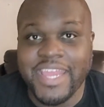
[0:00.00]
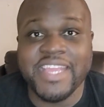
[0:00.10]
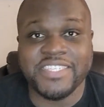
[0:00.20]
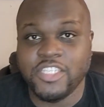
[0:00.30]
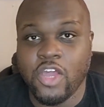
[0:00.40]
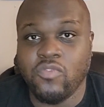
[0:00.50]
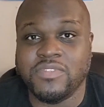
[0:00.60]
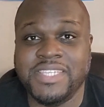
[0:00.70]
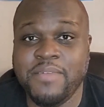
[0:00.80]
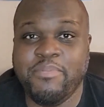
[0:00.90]
is no.
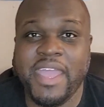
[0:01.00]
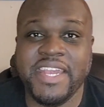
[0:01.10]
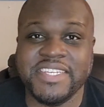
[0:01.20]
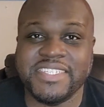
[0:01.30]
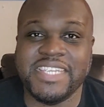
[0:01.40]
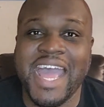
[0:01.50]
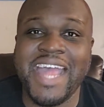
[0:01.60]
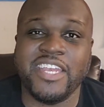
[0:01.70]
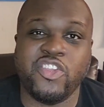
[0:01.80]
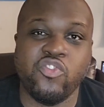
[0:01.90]
Zippay does
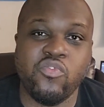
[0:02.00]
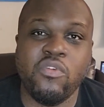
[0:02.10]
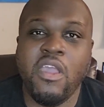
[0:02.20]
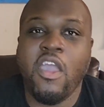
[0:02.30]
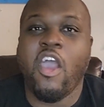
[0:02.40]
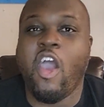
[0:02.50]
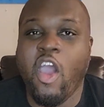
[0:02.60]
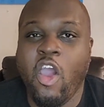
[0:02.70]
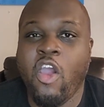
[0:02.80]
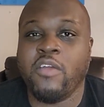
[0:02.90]
not do a
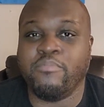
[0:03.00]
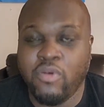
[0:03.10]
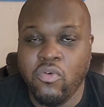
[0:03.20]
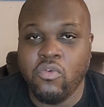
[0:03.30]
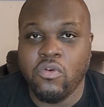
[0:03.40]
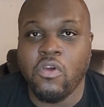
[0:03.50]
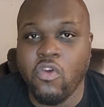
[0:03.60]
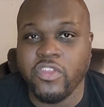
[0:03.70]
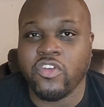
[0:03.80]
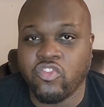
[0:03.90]
hard pull
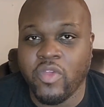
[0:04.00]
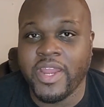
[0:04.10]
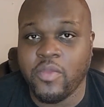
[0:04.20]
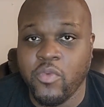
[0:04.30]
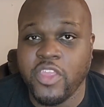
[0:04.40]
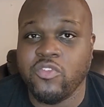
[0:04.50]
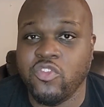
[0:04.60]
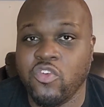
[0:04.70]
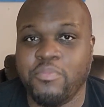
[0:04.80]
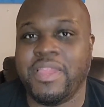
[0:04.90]
on your credit when you
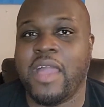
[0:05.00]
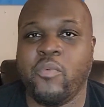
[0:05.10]
do apply.